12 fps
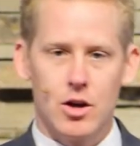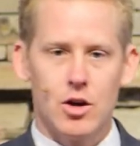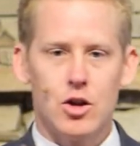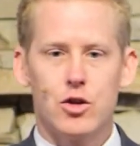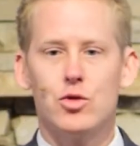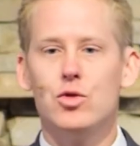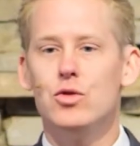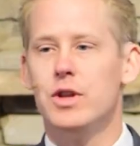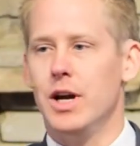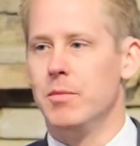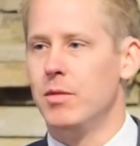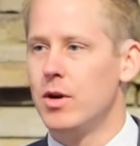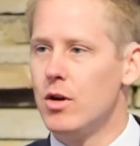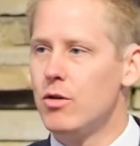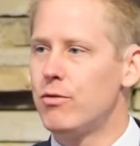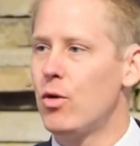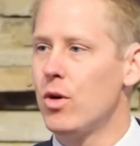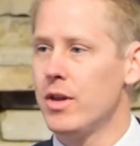through them,
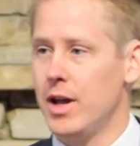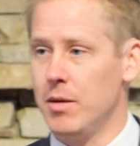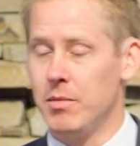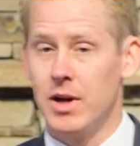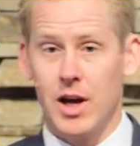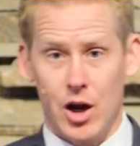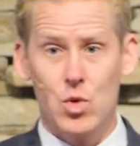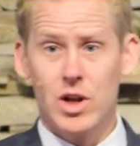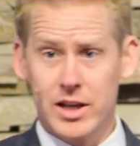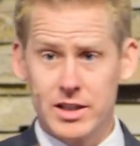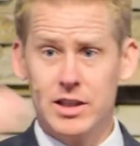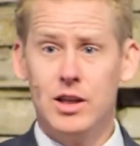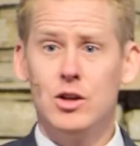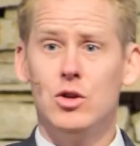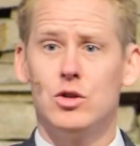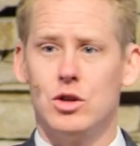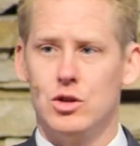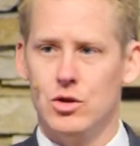for them, and will continue
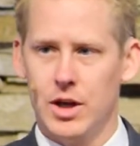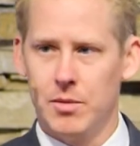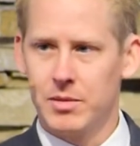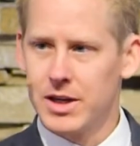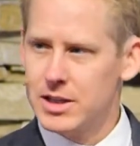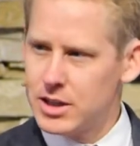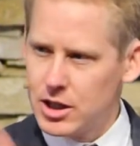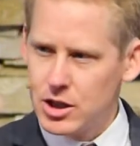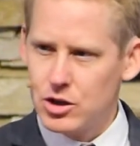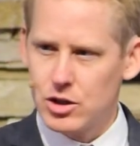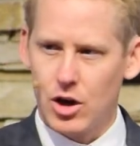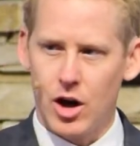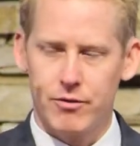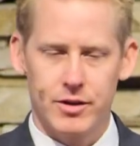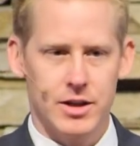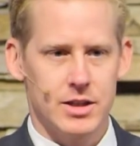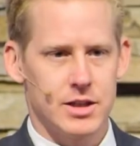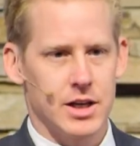to do them, continue to offer
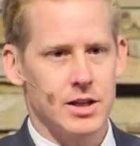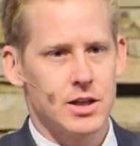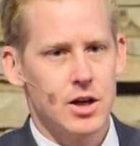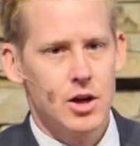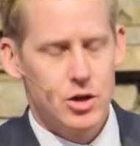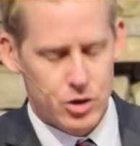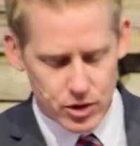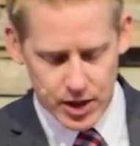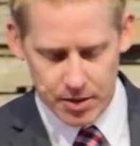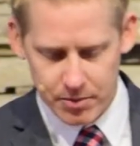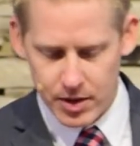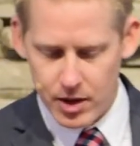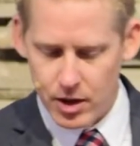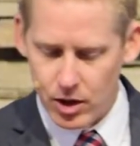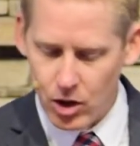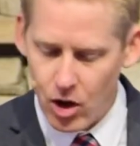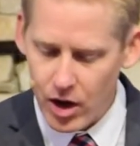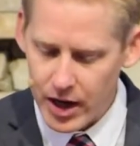these things to them
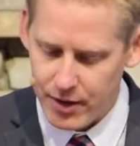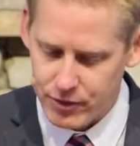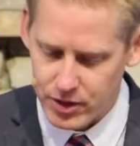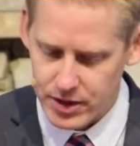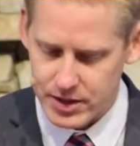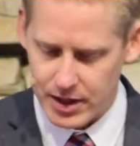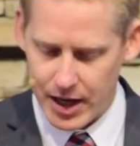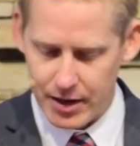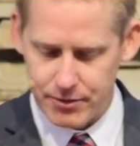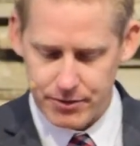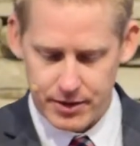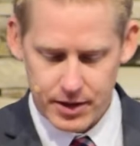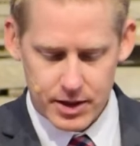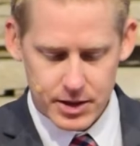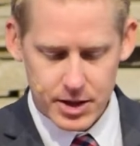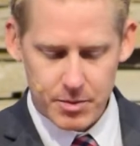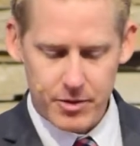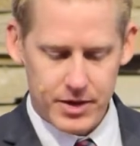long after this life.
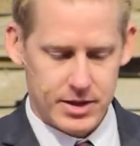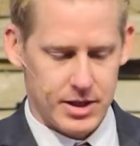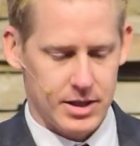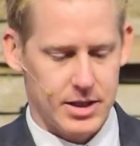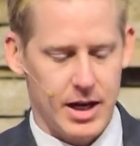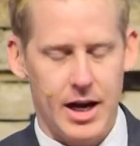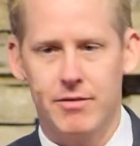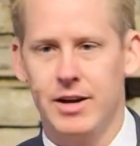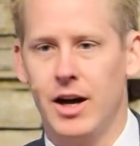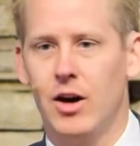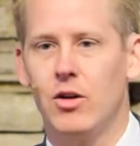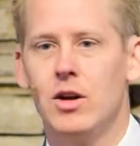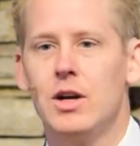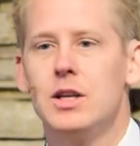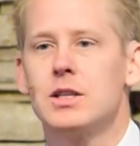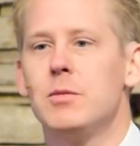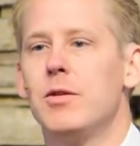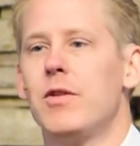Some of these things they have now,
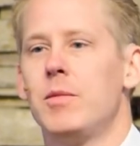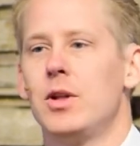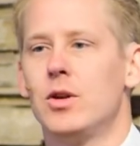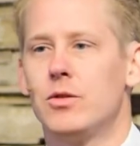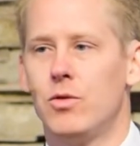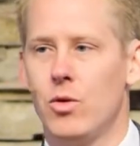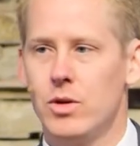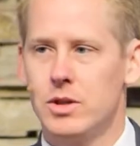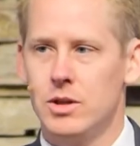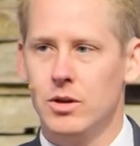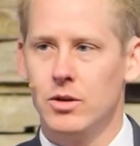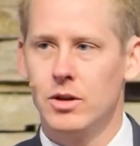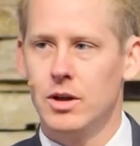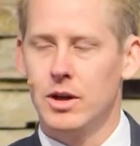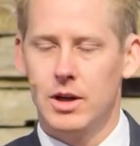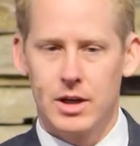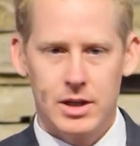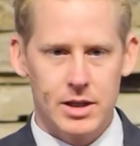some of them they look forward to.
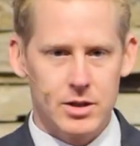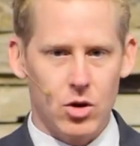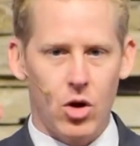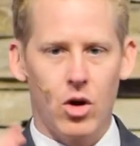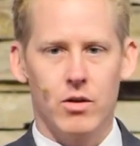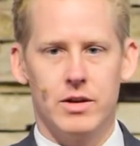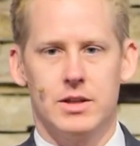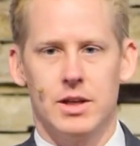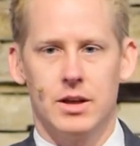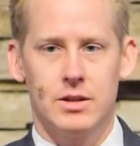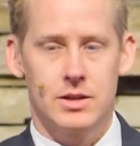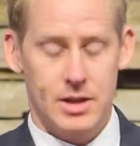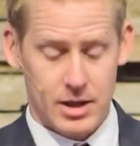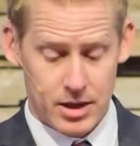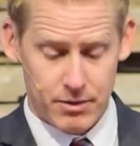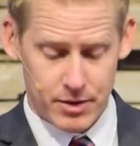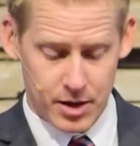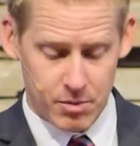He does all of these things to give
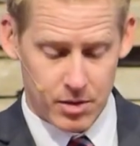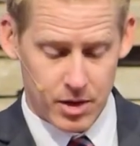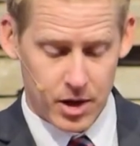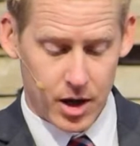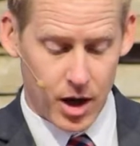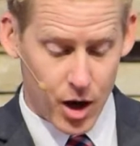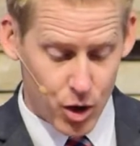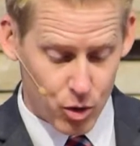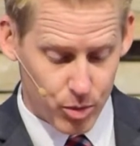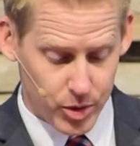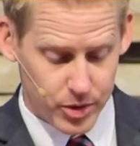them hope.